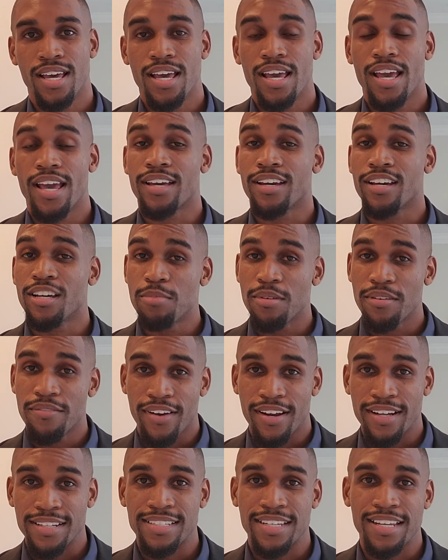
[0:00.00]
it could be
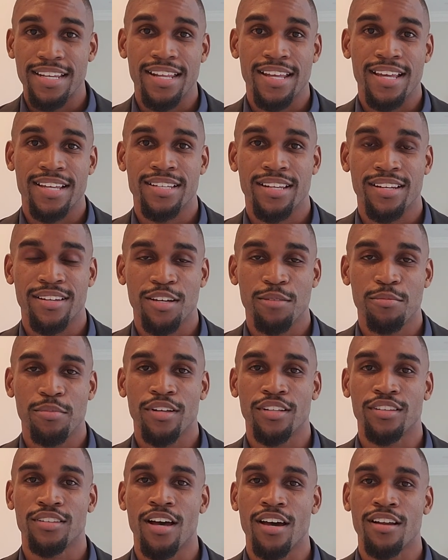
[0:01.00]
very tedious and it could be
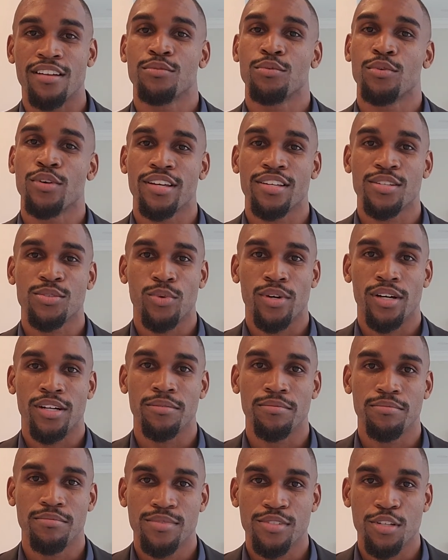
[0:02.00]
a lot of work as well.
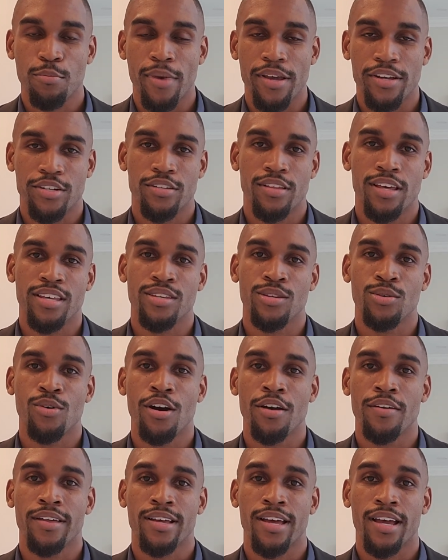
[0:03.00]
So make sure that you
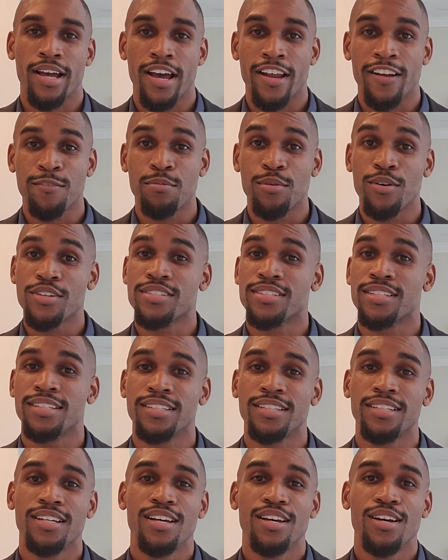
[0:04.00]
are the kind of person
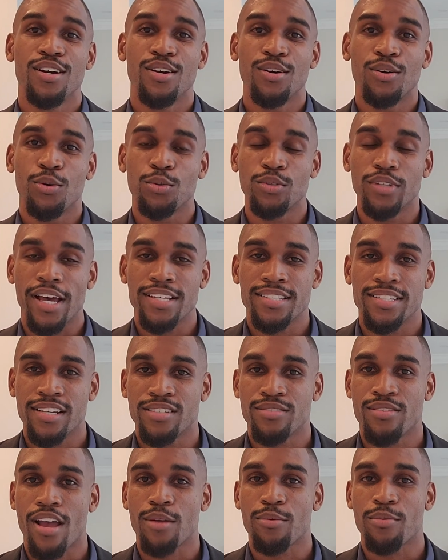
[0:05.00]
who likes to
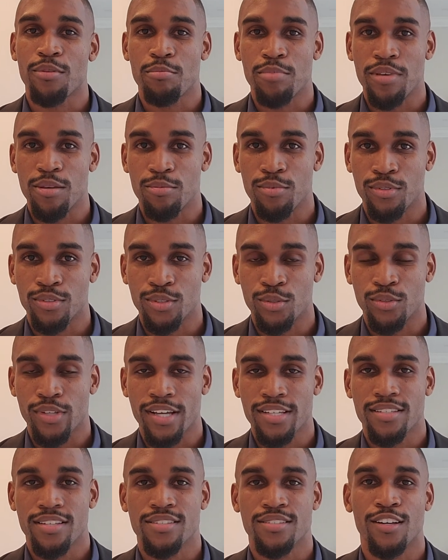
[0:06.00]
interact with people, who
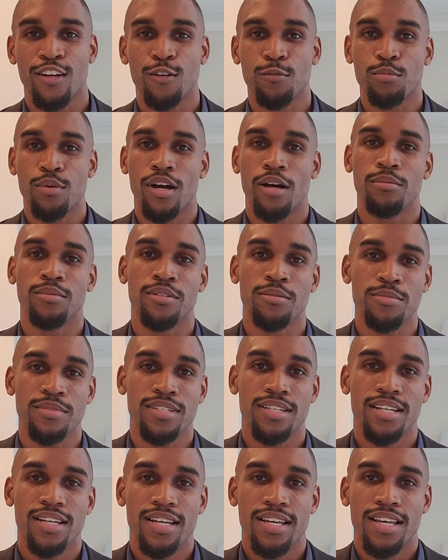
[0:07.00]
likes to solve problems,
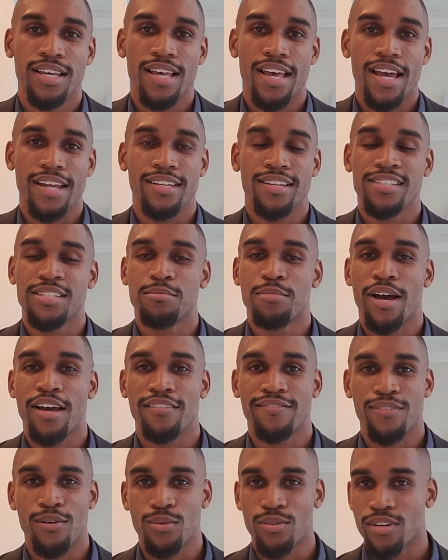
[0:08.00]
and doesn't mind
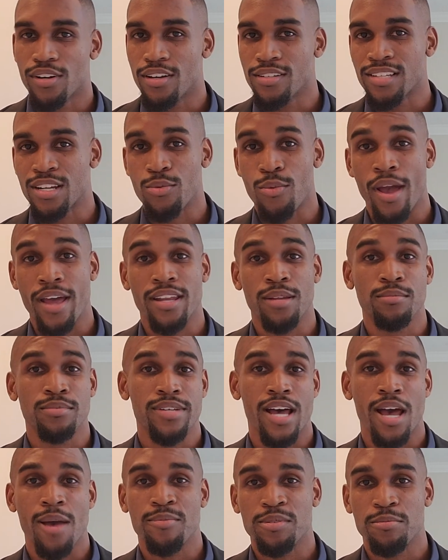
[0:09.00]
phone calls at random
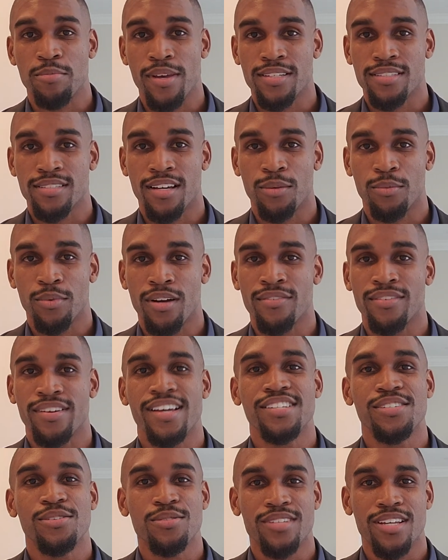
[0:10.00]
times based on whatever
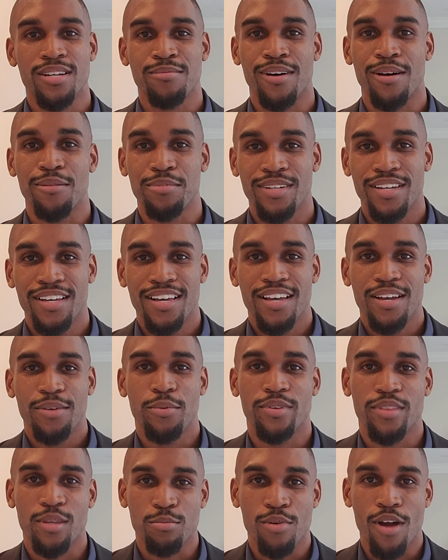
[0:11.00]
issues come up
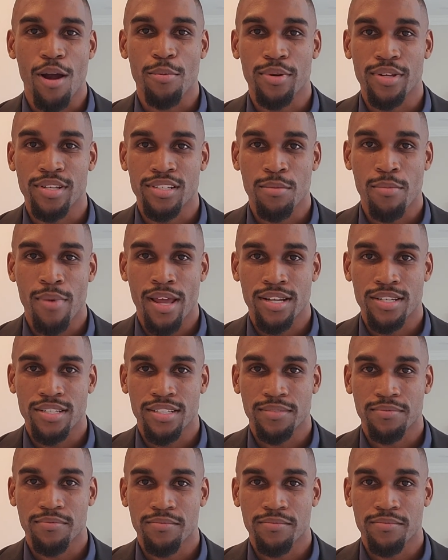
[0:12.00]
with the properties you're managing.